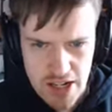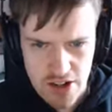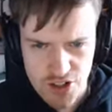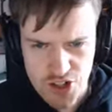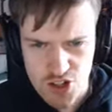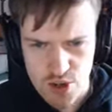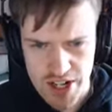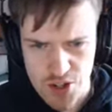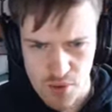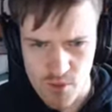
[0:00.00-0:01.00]

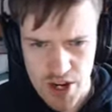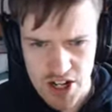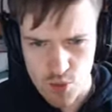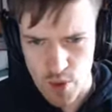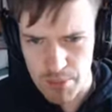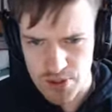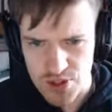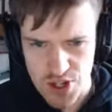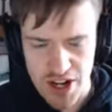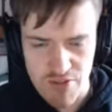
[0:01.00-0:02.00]
Concentrate on range
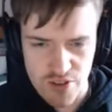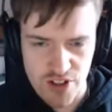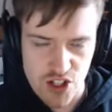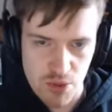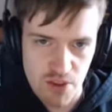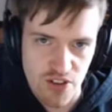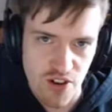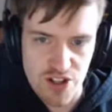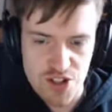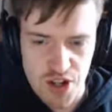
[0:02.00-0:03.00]
weapons and everything should be
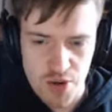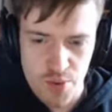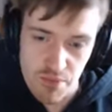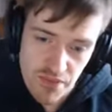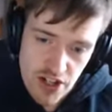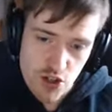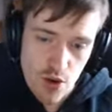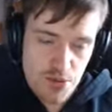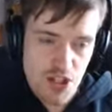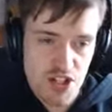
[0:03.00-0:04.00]
fine. So, there's your
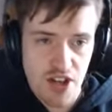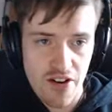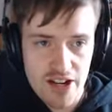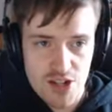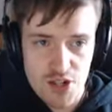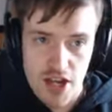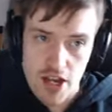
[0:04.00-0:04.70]
option, guys.